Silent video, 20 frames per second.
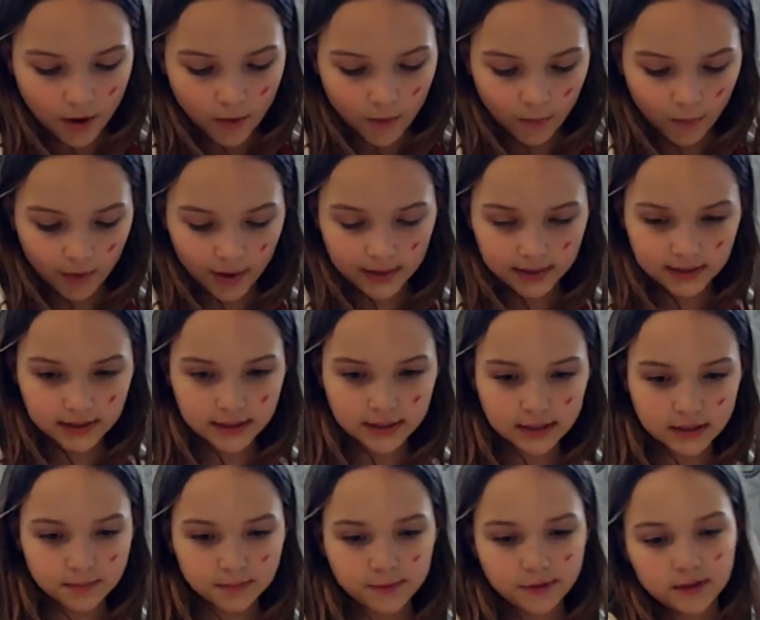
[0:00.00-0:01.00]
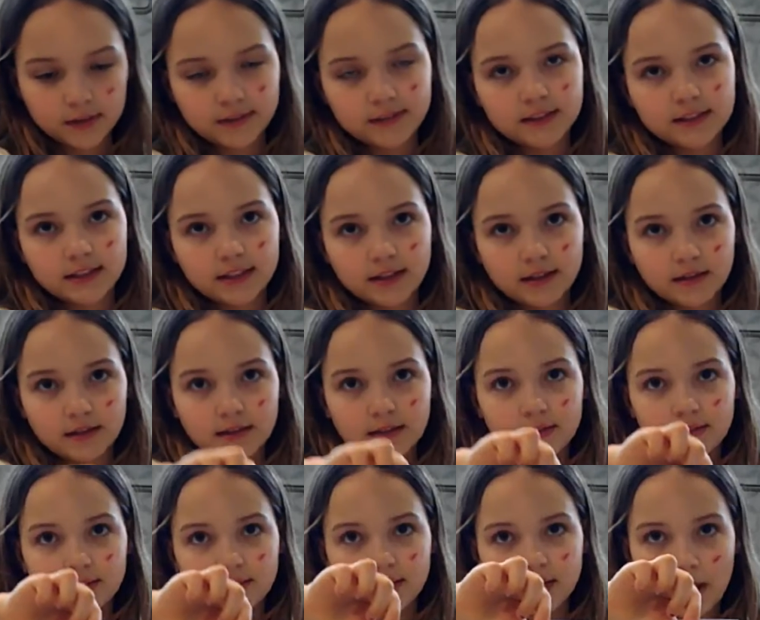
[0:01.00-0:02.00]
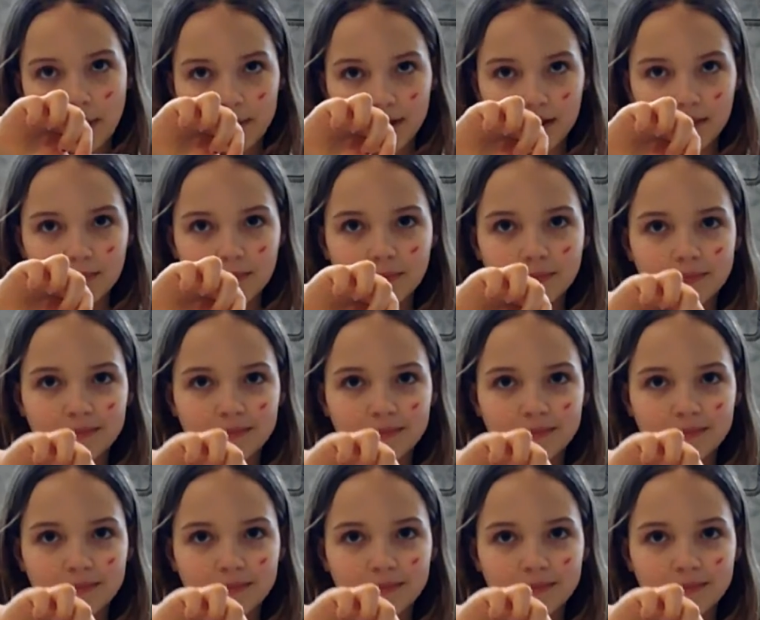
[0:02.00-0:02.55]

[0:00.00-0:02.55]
1 teaspoon of cinnamon,